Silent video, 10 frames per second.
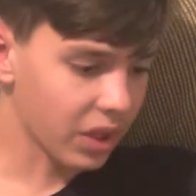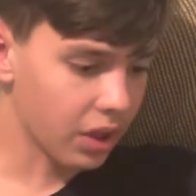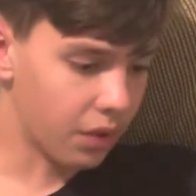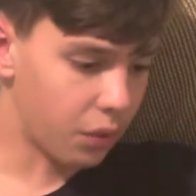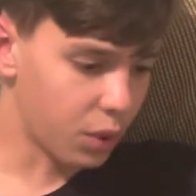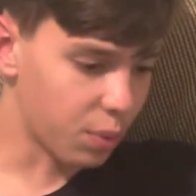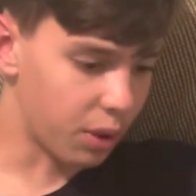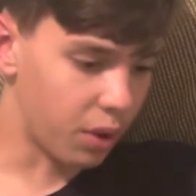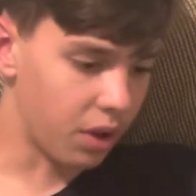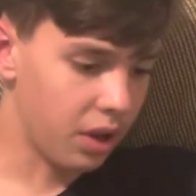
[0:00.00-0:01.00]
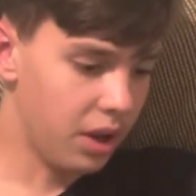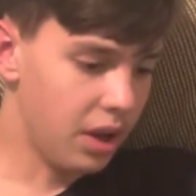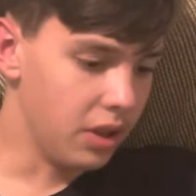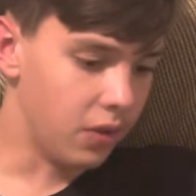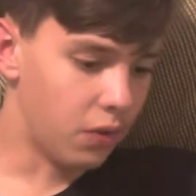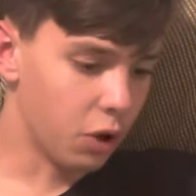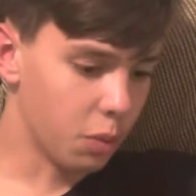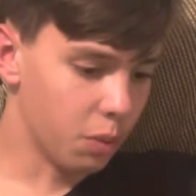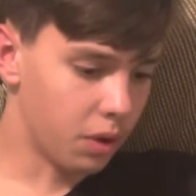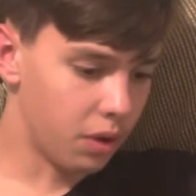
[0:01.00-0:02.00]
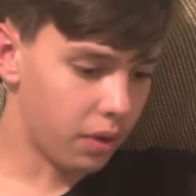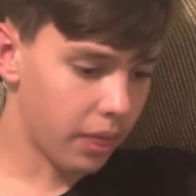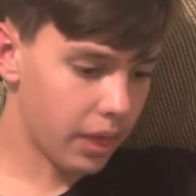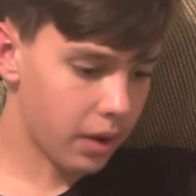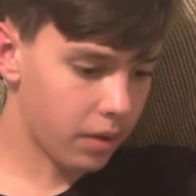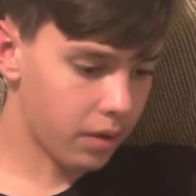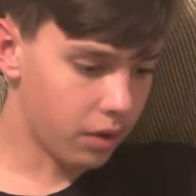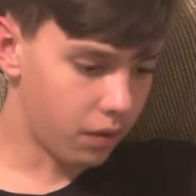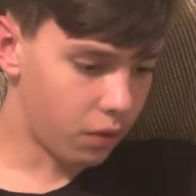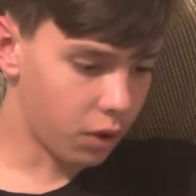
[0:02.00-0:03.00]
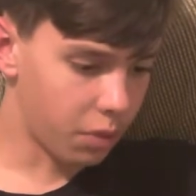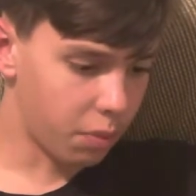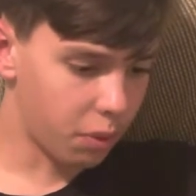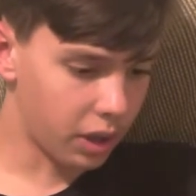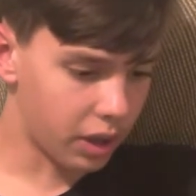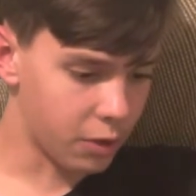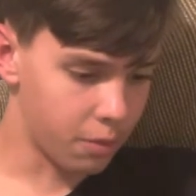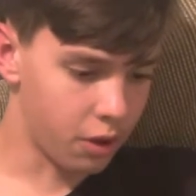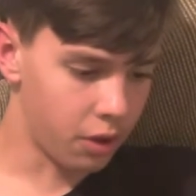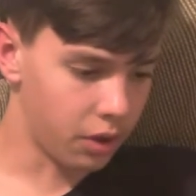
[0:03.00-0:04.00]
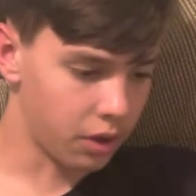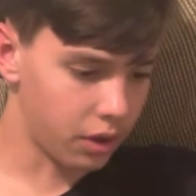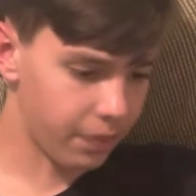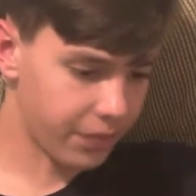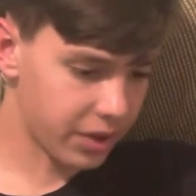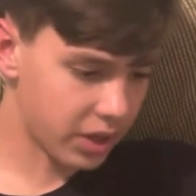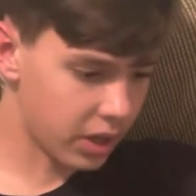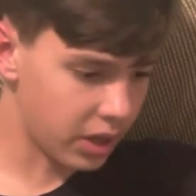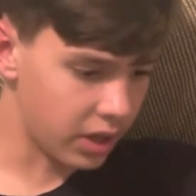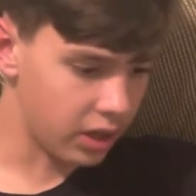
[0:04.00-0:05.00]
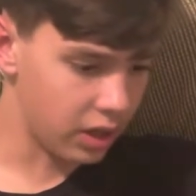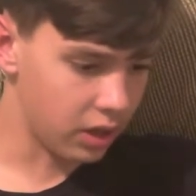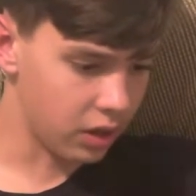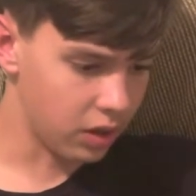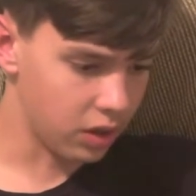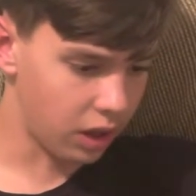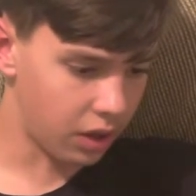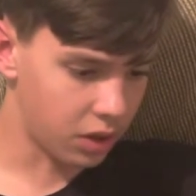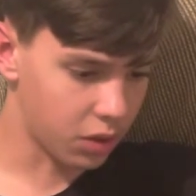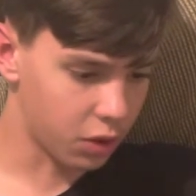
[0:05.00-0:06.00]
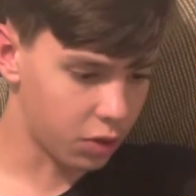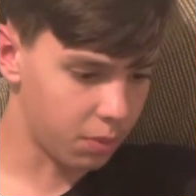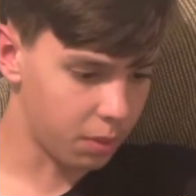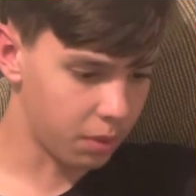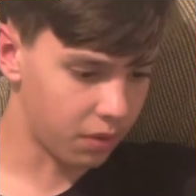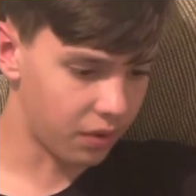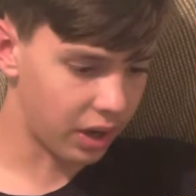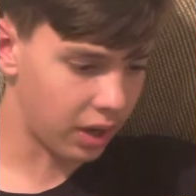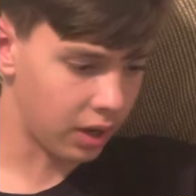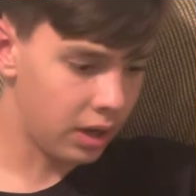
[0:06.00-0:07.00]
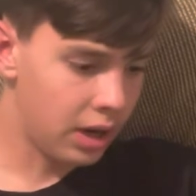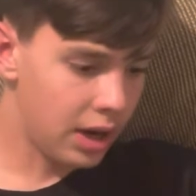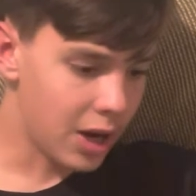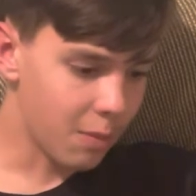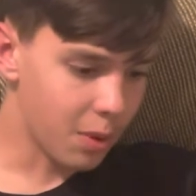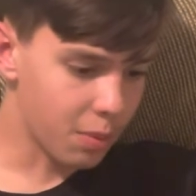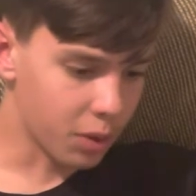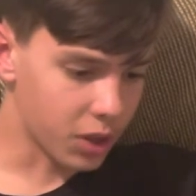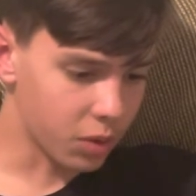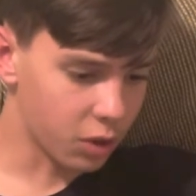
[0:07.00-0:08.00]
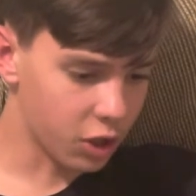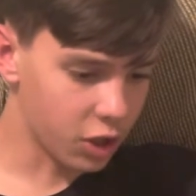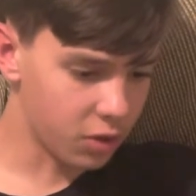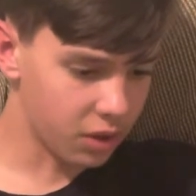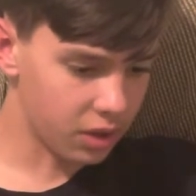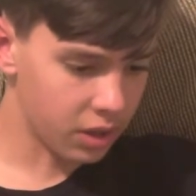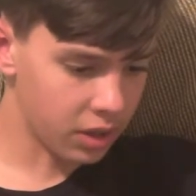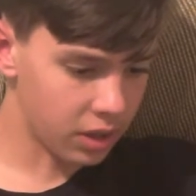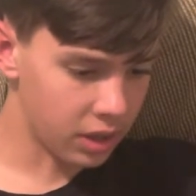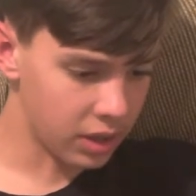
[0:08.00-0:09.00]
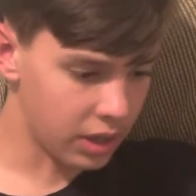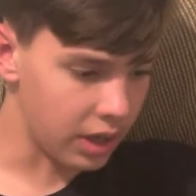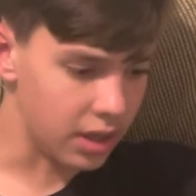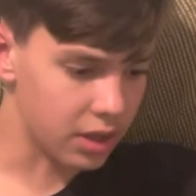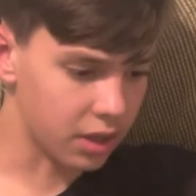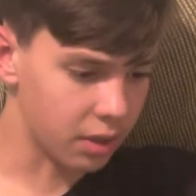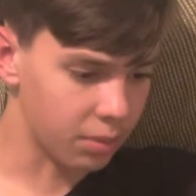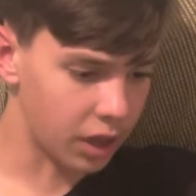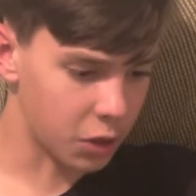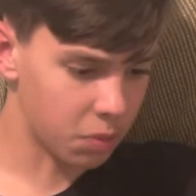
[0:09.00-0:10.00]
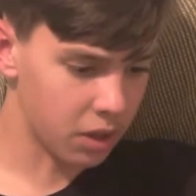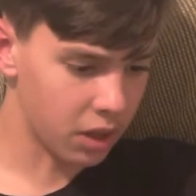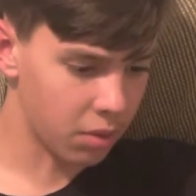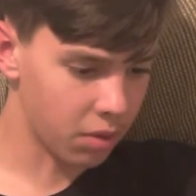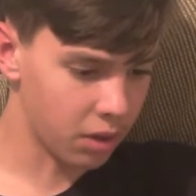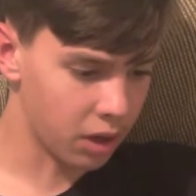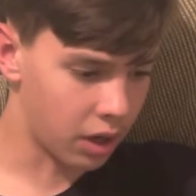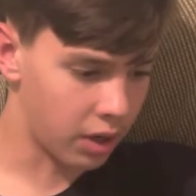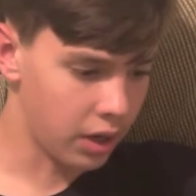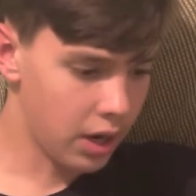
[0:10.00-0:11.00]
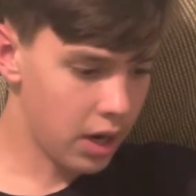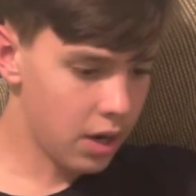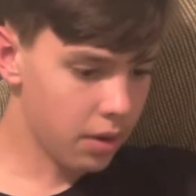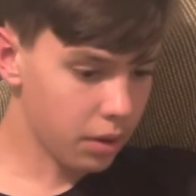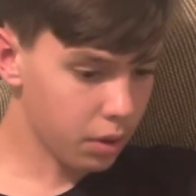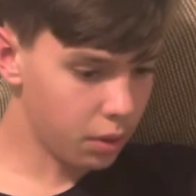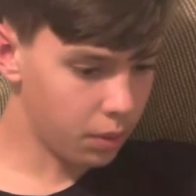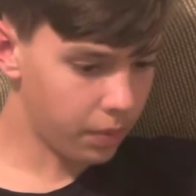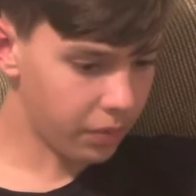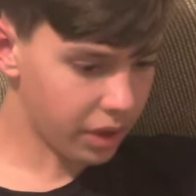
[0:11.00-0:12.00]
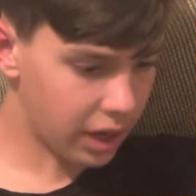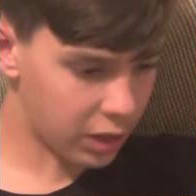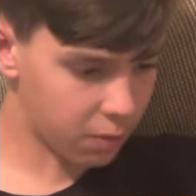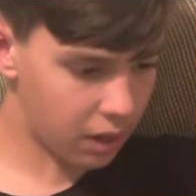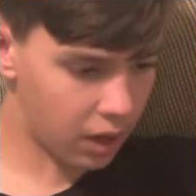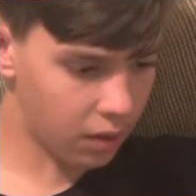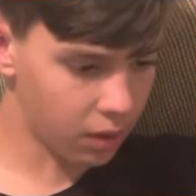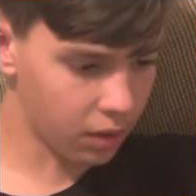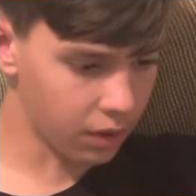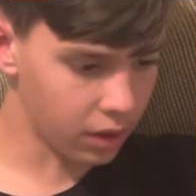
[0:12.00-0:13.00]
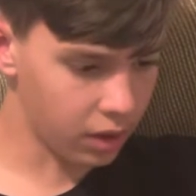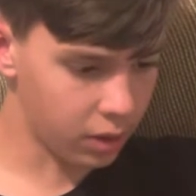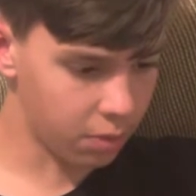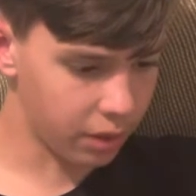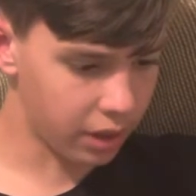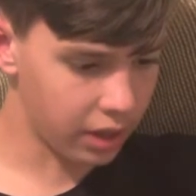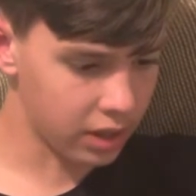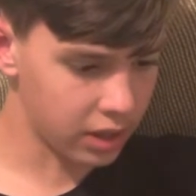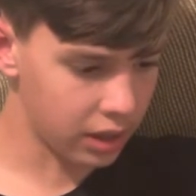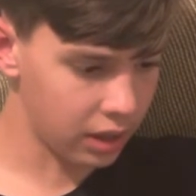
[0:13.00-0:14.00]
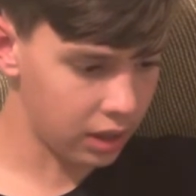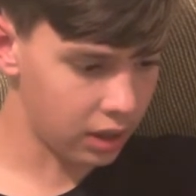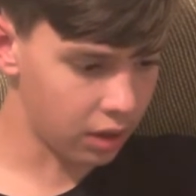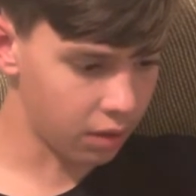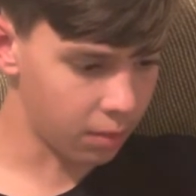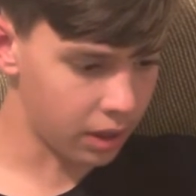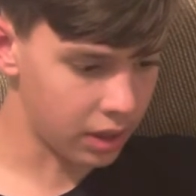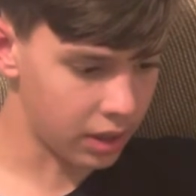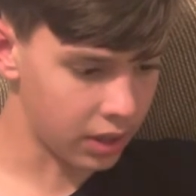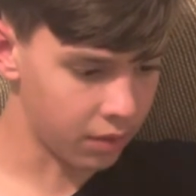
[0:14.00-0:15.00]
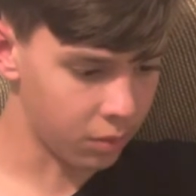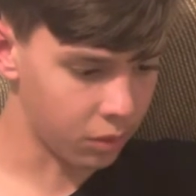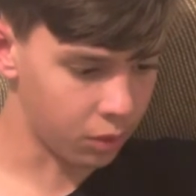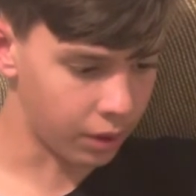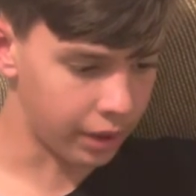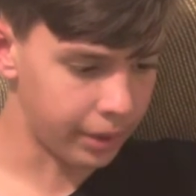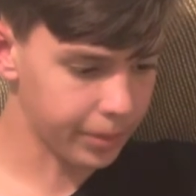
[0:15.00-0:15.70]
The fourth bowl, the fourth bowl, the fourth poured out his bowl in the sun, and it was allowed to scorch people of fire and people are scorched with the intense heat, so they blaspheme the name of the God who has power over these plagues, and they did not repent and give him glory.